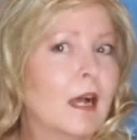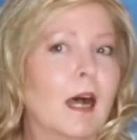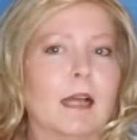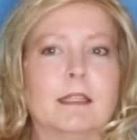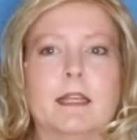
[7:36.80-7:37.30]

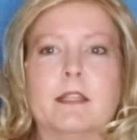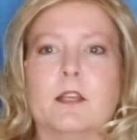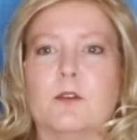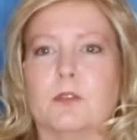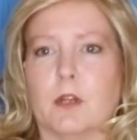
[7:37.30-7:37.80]
I like the
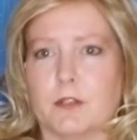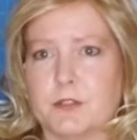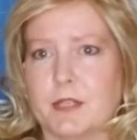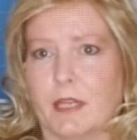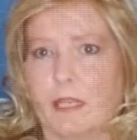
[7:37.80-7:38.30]
overall
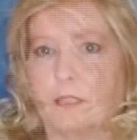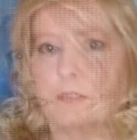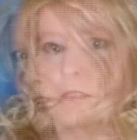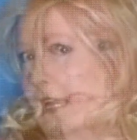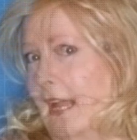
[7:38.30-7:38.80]
style. Now
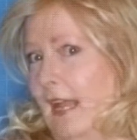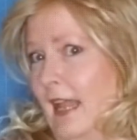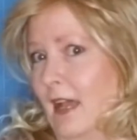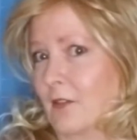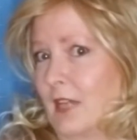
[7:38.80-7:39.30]
that I
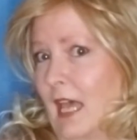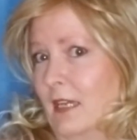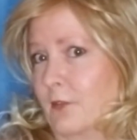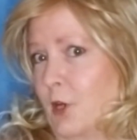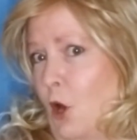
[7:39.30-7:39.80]
have kind
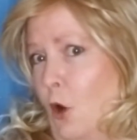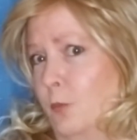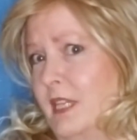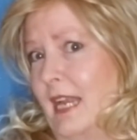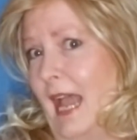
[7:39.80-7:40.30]
of
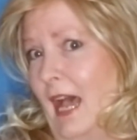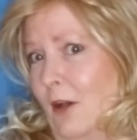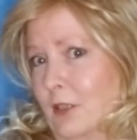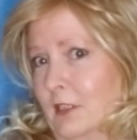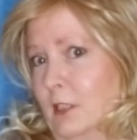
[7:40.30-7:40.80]
combed it
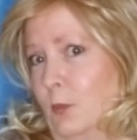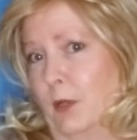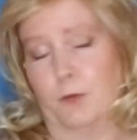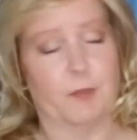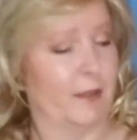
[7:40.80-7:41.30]
out a little
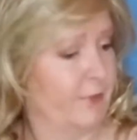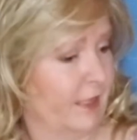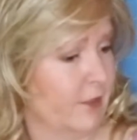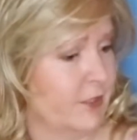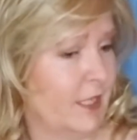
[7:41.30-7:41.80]
bit with my
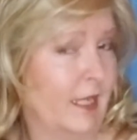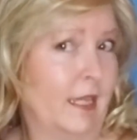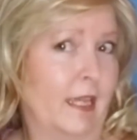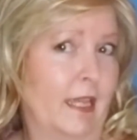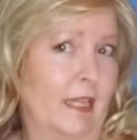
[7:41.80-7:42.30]
fingers,
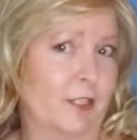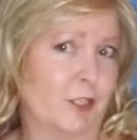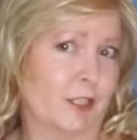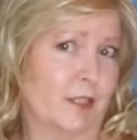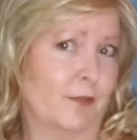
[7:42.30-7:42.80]
and it's
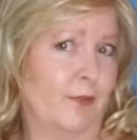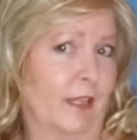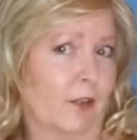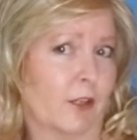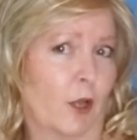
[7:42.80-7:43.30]
just the
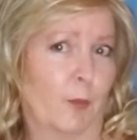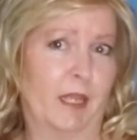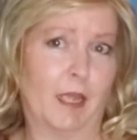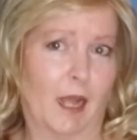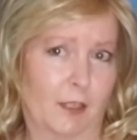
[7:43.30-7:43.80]
finger
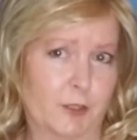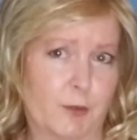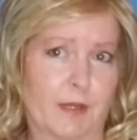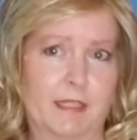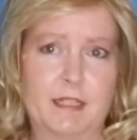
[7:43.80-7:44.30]
combing, I'll
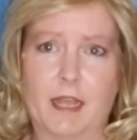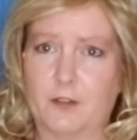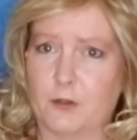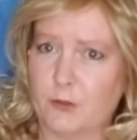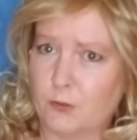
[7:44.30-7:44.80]
do
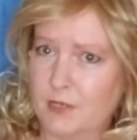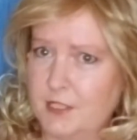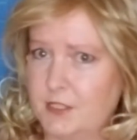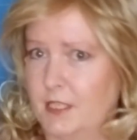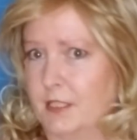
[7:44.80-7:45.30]
another
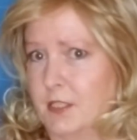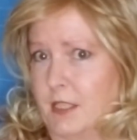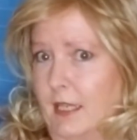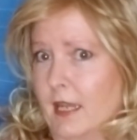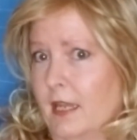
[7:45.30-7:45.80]

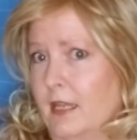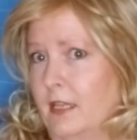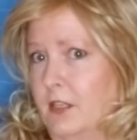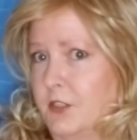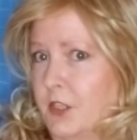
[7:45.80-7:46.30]
360
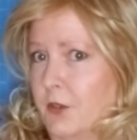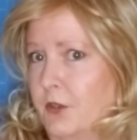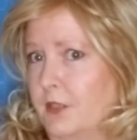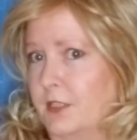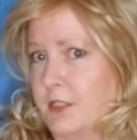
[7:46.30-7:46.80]
so
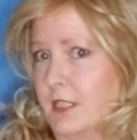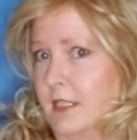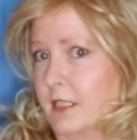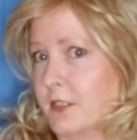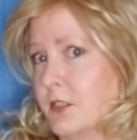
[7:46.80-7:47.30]
you can see
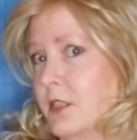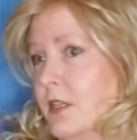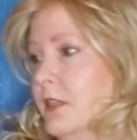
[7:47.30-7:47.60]
this.